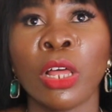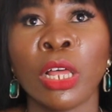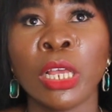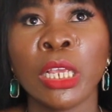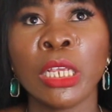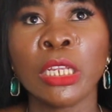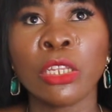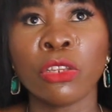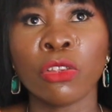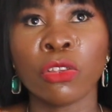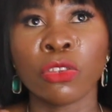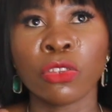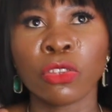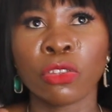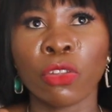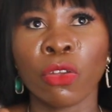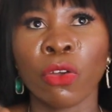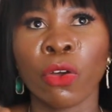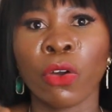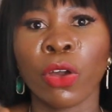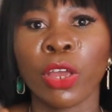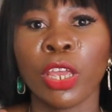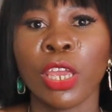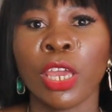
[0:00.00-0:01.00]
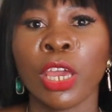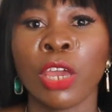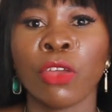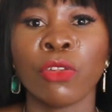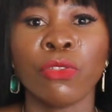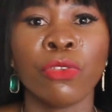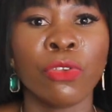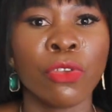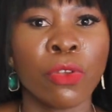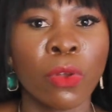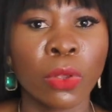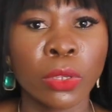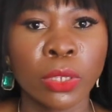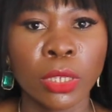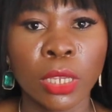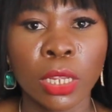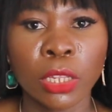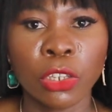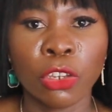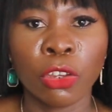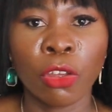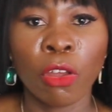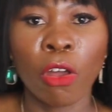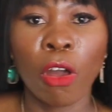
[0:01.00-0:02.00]
In this store here in New York
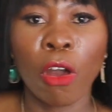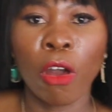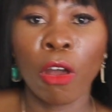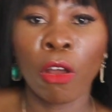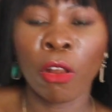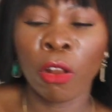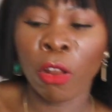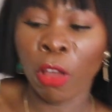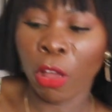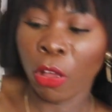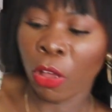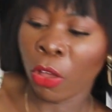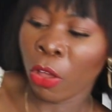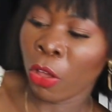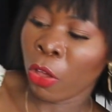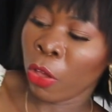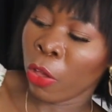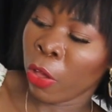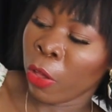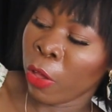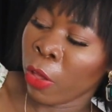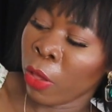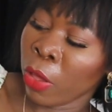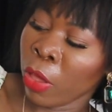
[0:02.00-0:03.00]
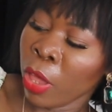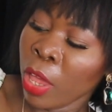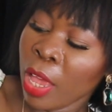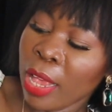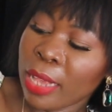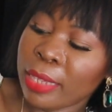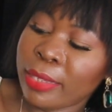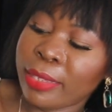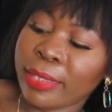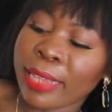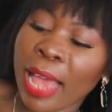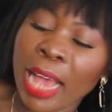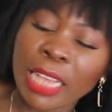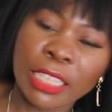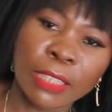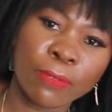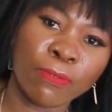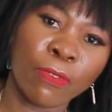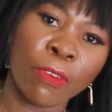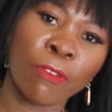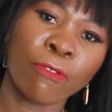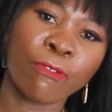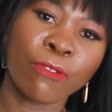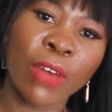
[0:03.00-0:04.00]
City called Saks
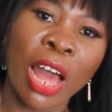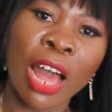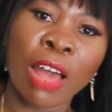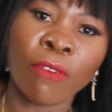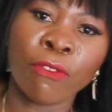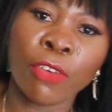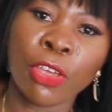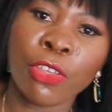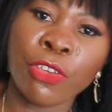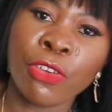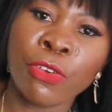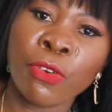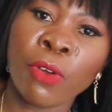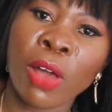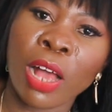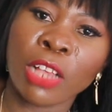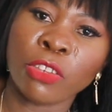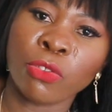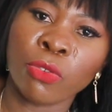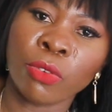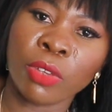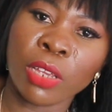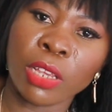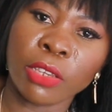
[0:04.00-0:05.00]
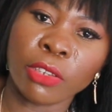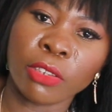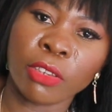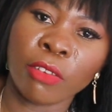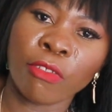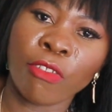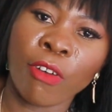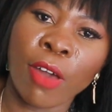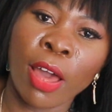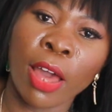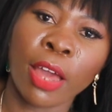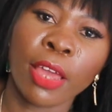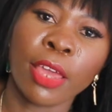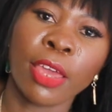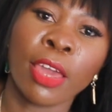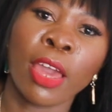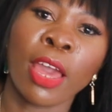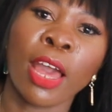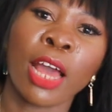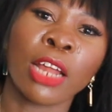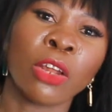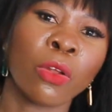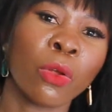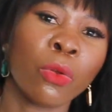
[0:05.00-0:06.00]
Fifth Avenue. As you can see right
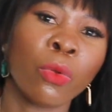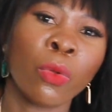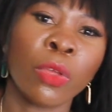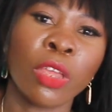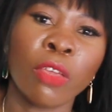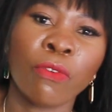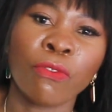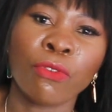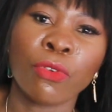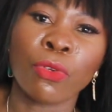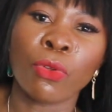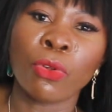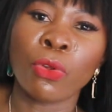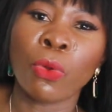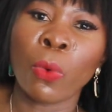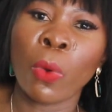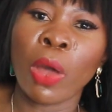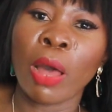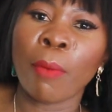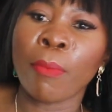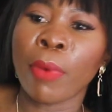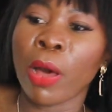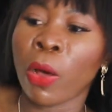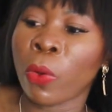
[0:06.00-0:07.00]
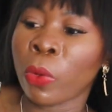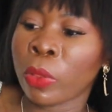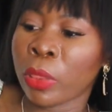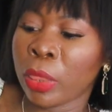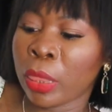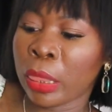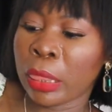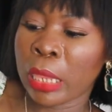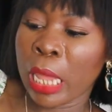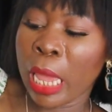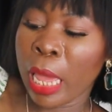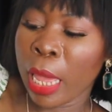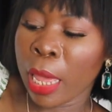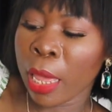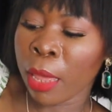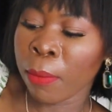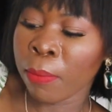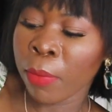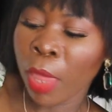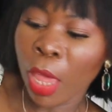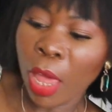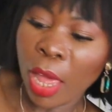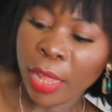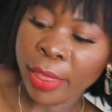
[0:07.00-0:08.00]
here, I don't know if you know about
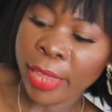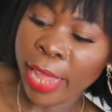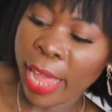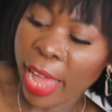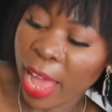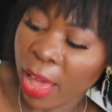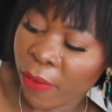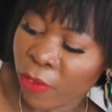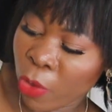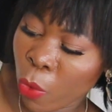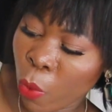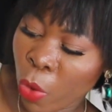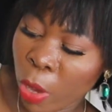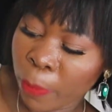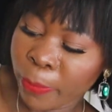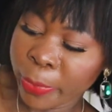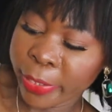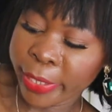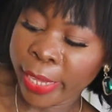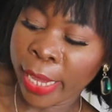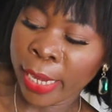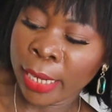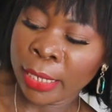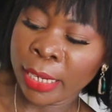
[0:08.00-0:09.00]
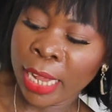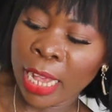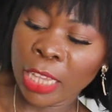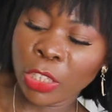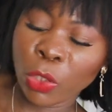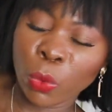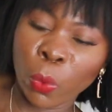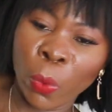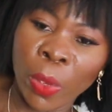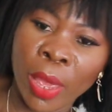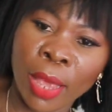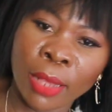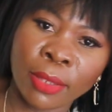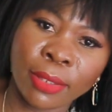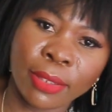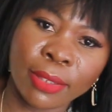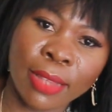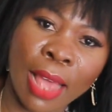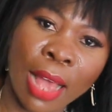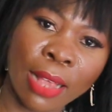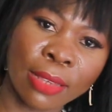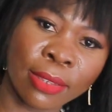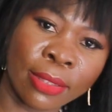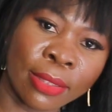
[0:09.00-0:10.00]
them. They have a website as well,
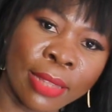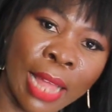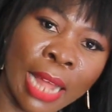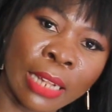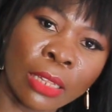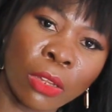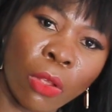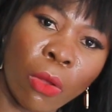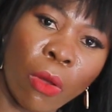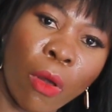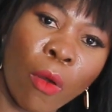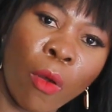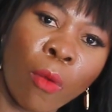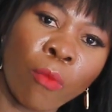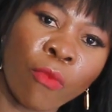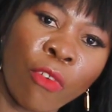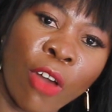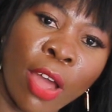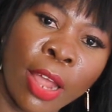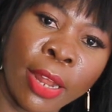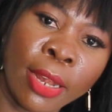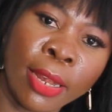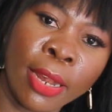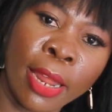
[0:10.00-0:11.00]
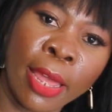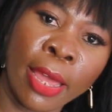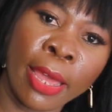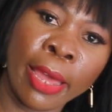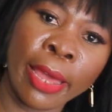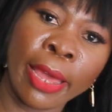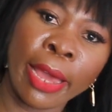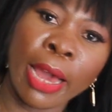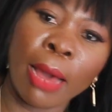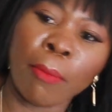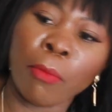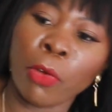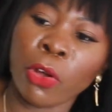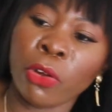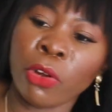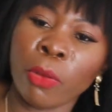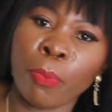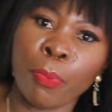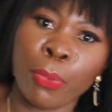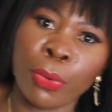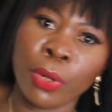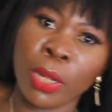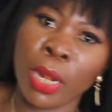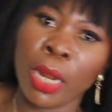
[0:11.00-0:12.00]
saks.com, right there. I'm gonna
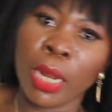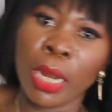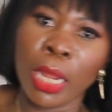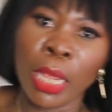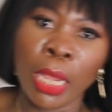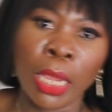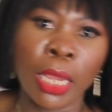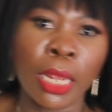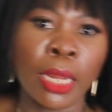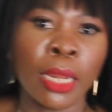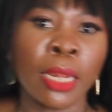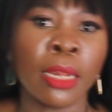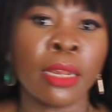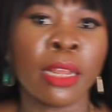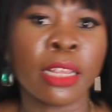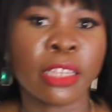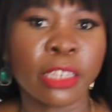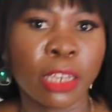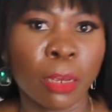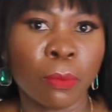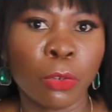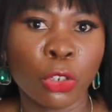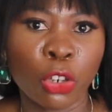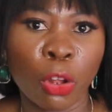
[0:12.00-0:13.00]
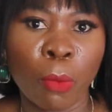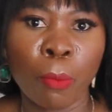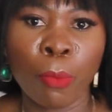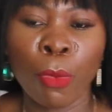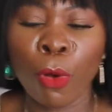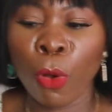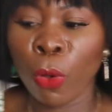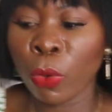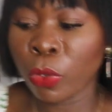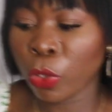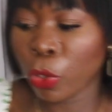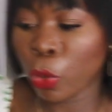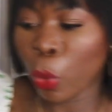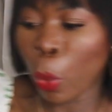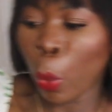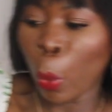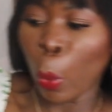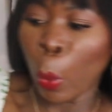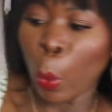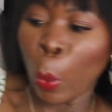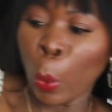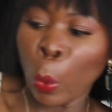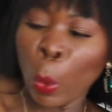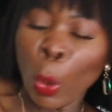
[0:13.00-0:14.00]
put the link in the description box
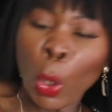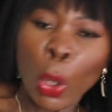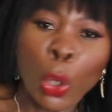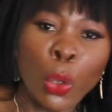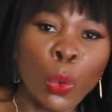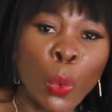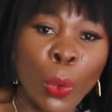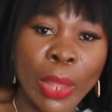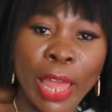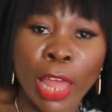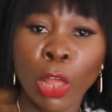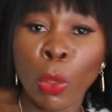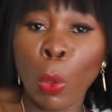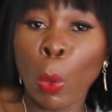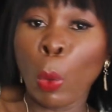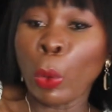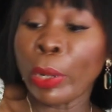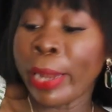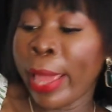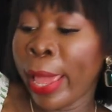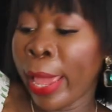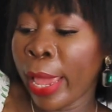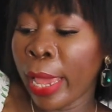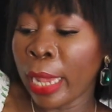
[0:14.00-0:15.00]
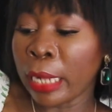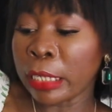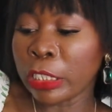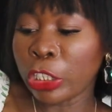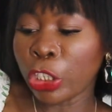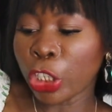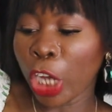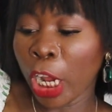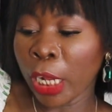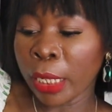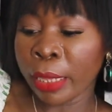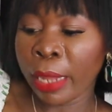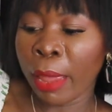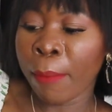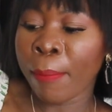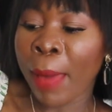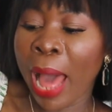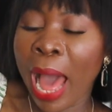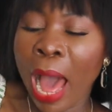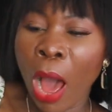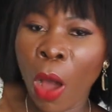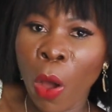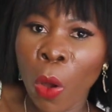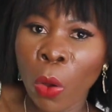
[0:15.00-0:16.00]
so you can go there and check them
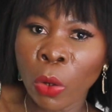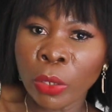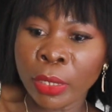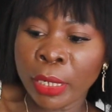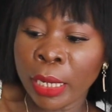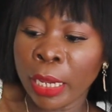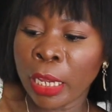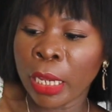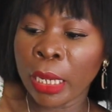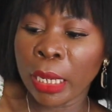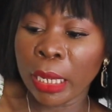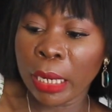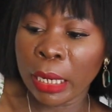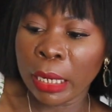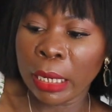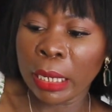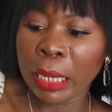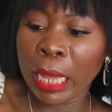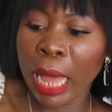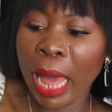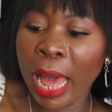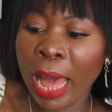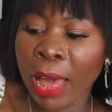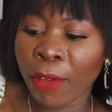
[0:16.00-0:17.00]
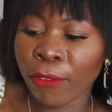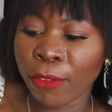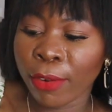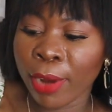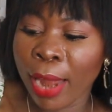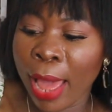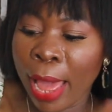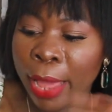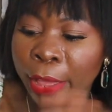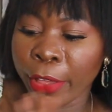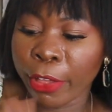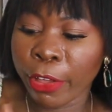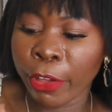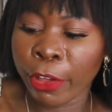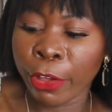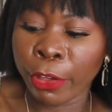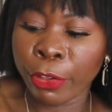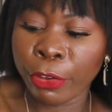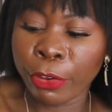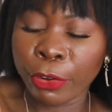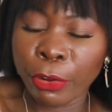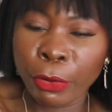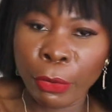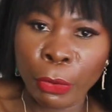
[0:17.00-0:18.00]
out. They really have like
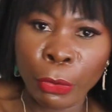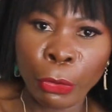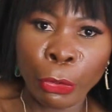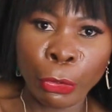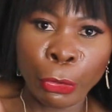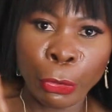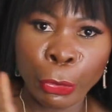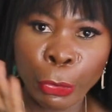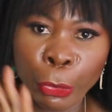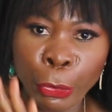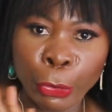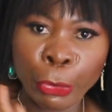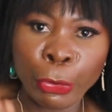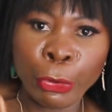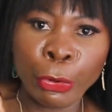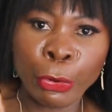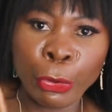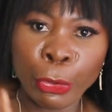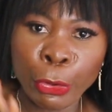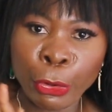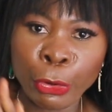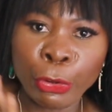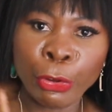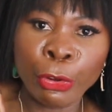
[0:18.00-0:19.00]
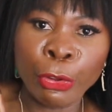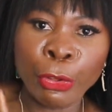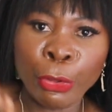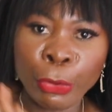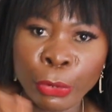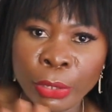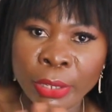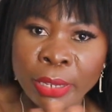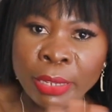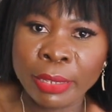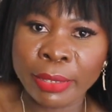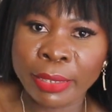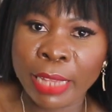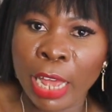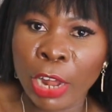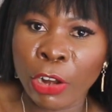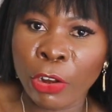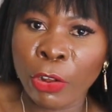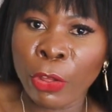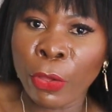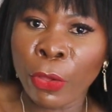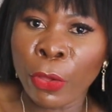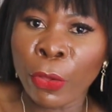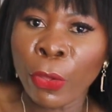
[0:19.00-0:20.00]
you know, good
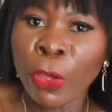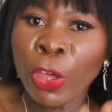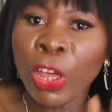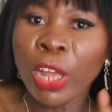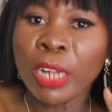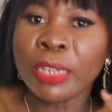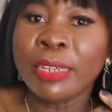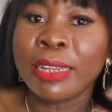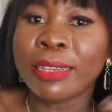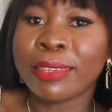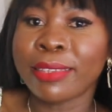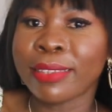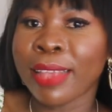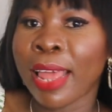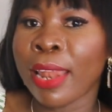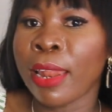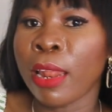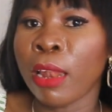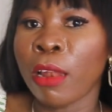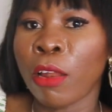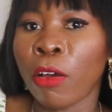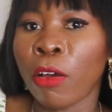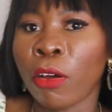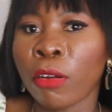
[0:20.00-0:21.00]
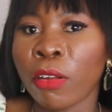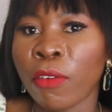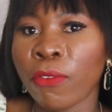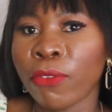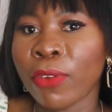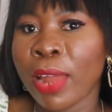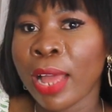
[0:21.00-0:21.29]
designer. They sell a lot of